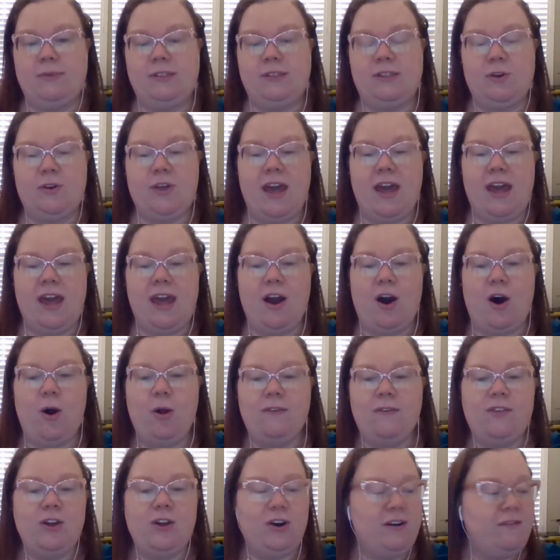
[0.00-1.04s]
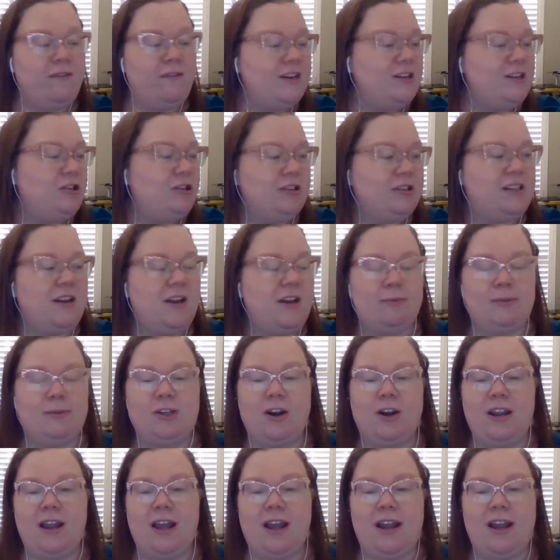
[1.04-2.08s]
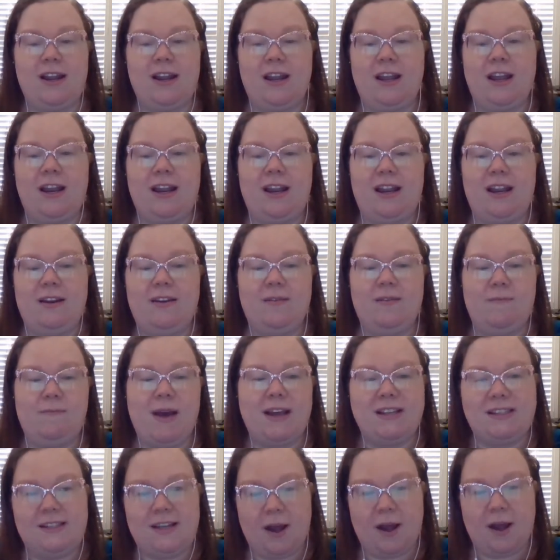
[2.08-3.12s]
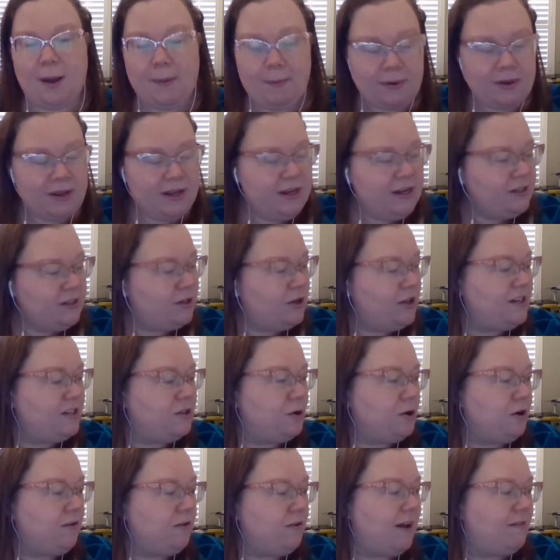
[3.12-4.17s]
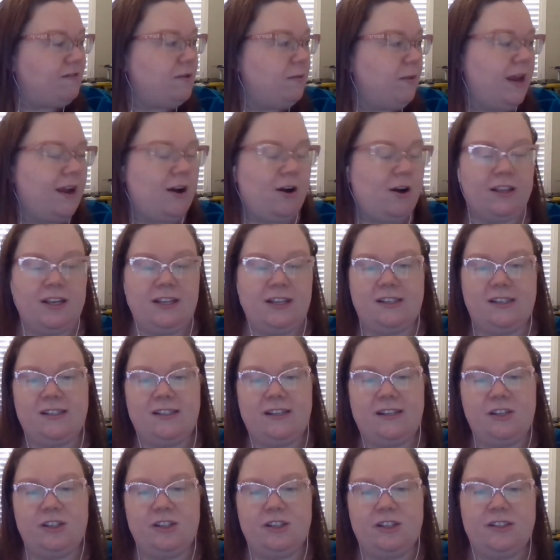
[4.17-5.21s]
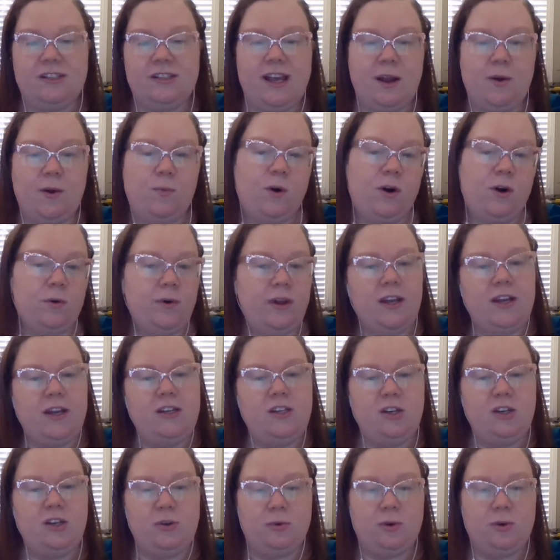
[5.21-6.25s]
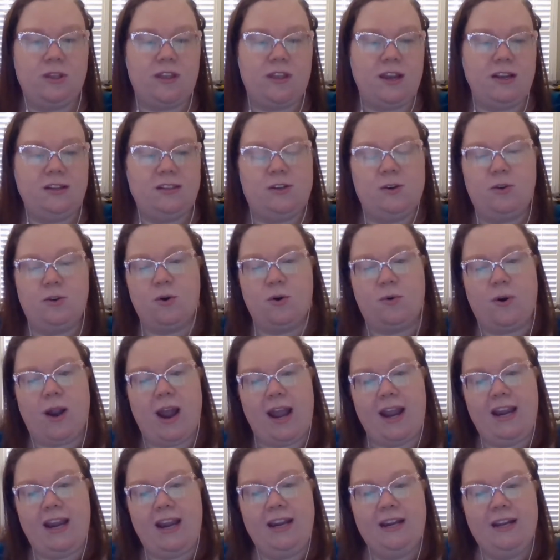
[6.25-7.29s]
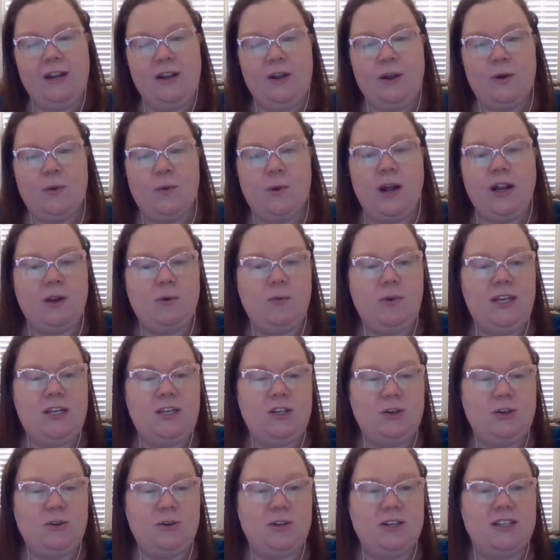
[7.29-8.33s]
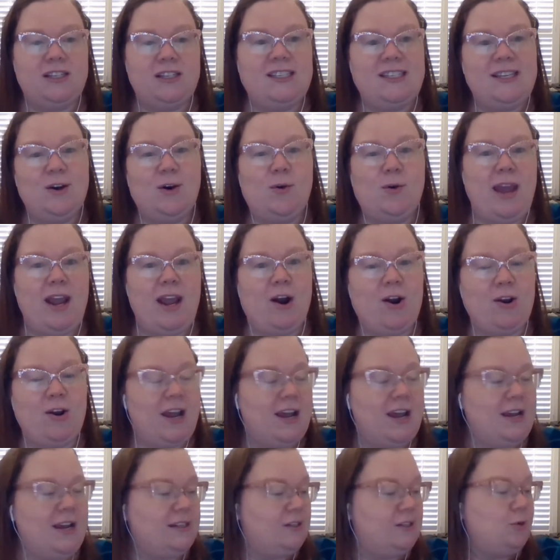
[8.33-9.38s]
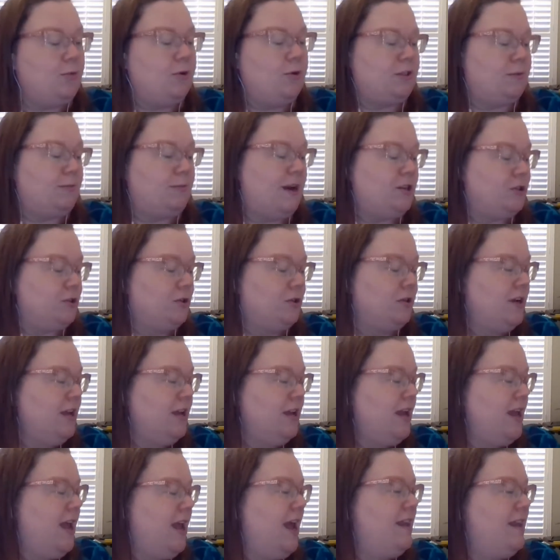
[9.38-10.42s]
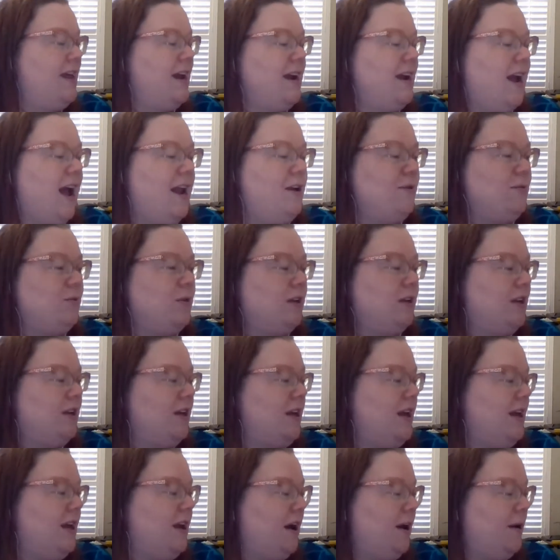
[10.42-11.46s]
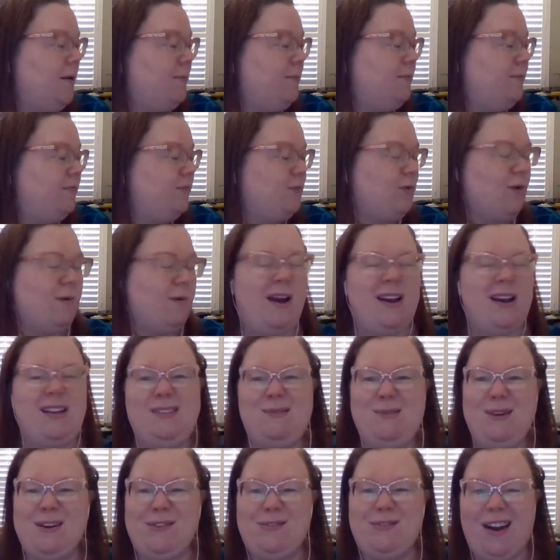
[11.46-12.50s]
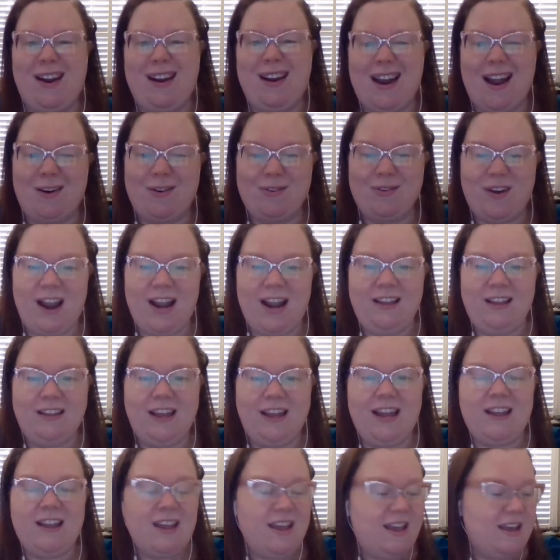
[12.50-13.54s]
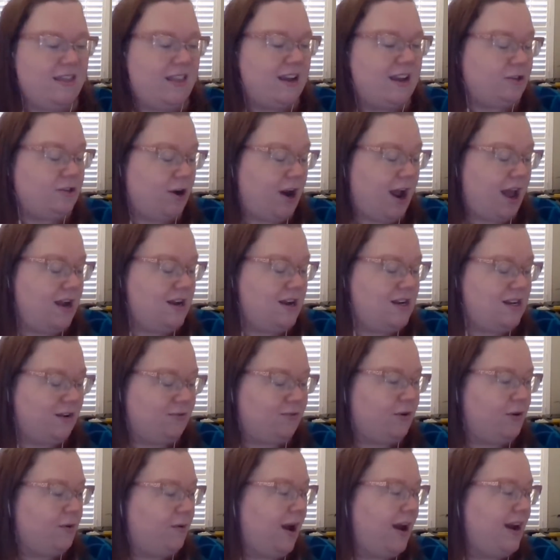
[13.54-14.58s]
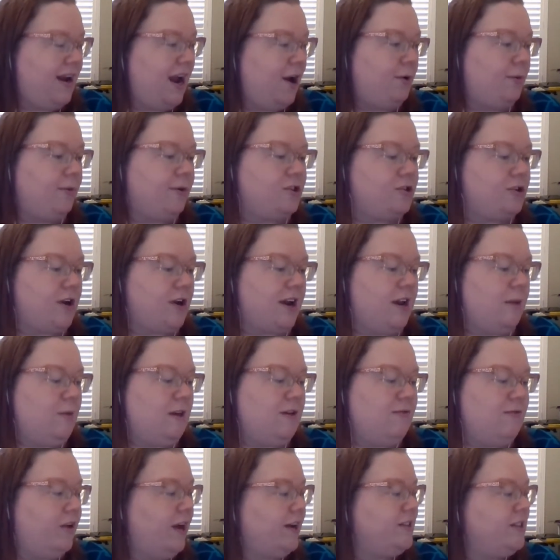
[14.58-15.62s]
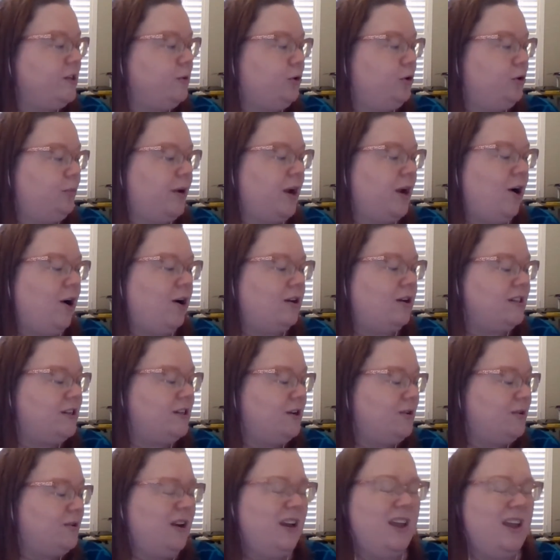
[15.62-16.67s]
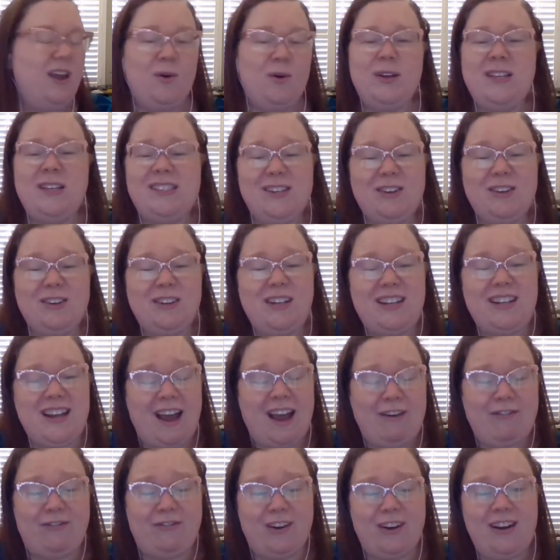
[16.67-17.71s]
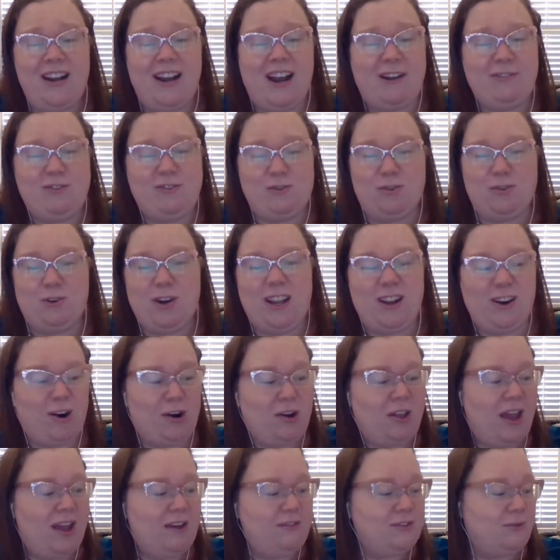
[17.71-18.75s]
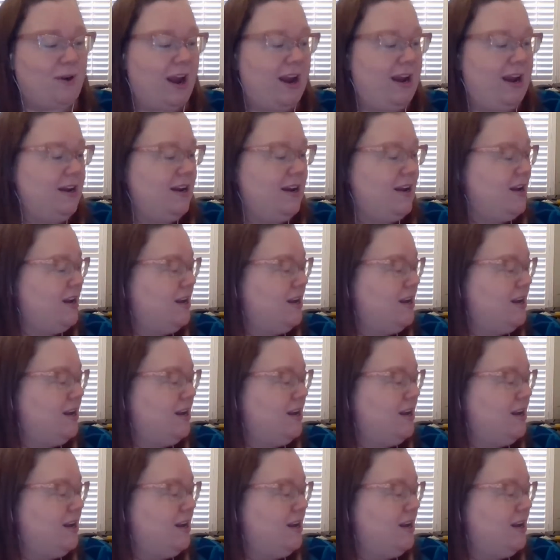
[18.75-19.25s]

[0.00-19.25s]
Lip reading: So all of their adventures end up starting kind of getting messed up. So they sort of have to make all these decisions like, what are we going to do when things don't go right? What can we do to still make our day super special? And that kind of really reminds me of right now, right? Like things are kind of different right now and we're trying to be flexible, but also we still need to have fun and have joy in our lives, right?